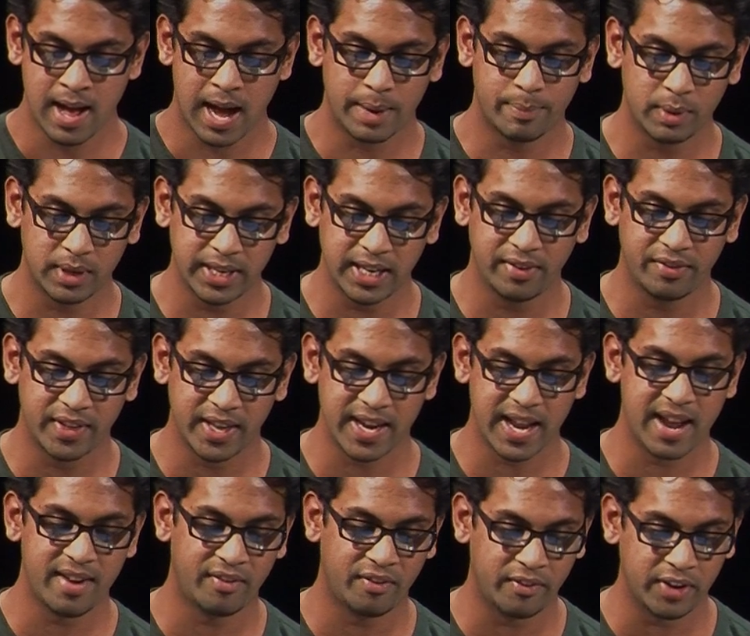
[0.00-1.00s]
I believe
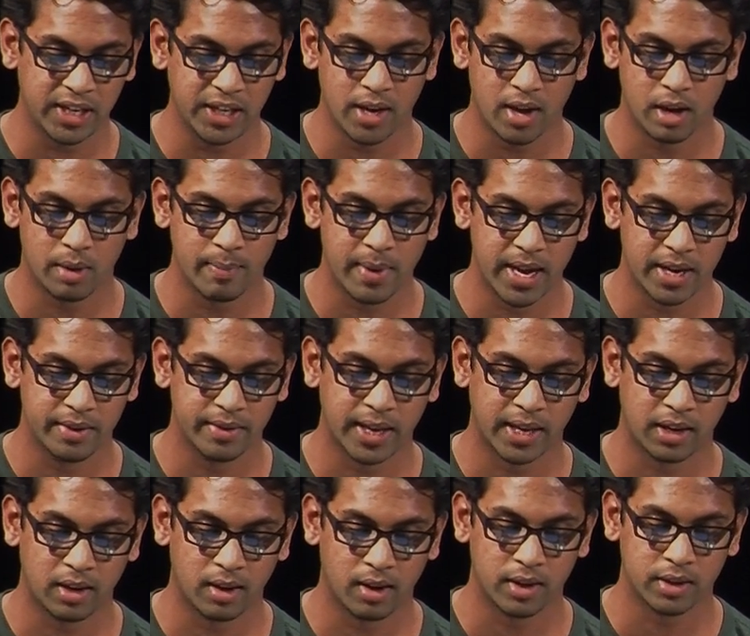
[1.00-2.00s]
that every young man in
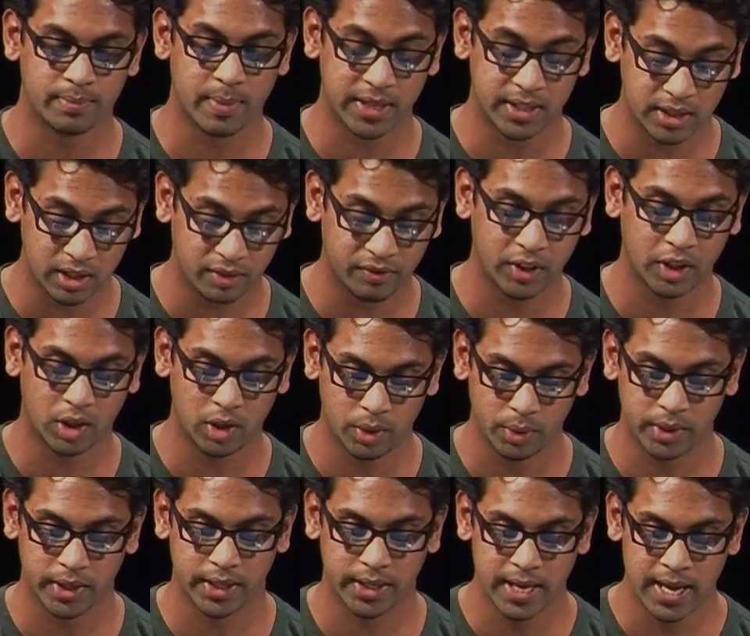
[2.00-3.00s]
that class, myself
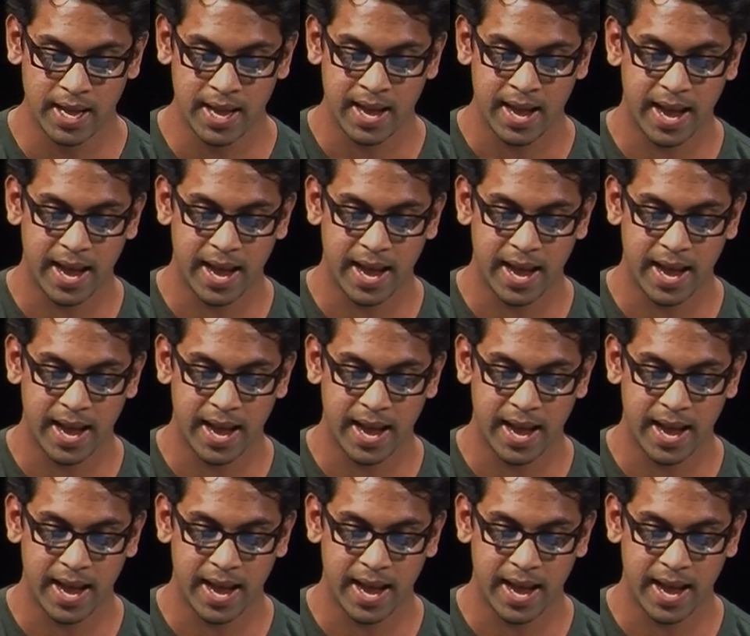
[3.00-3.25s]
included,